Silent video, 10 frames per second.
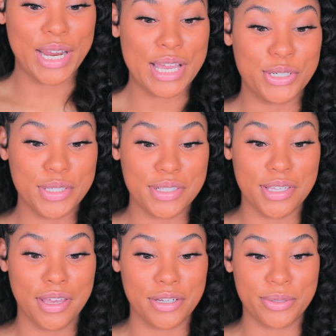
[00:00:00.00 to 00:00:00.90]
All right, as you can
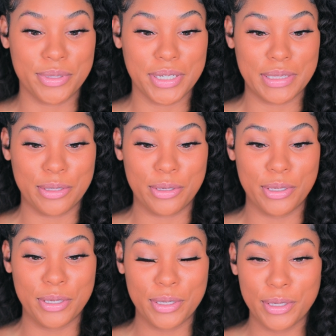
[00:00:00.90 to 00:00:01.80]
see, I do look a
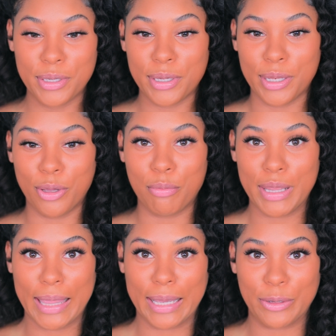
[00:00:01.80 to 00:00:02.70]
little
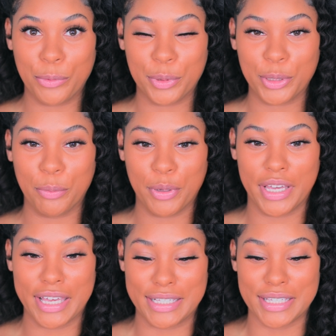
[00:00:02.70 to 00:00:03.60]
bit like an Oompa
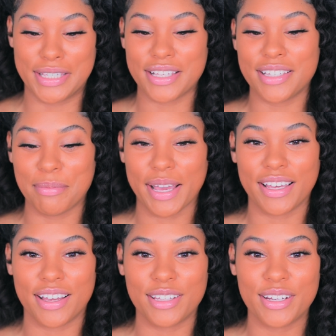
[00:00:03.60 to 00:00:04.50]
Loompa because this isn't my
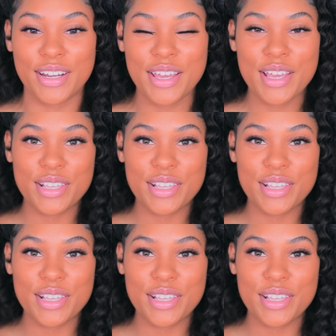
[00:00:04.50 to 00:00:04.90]
color.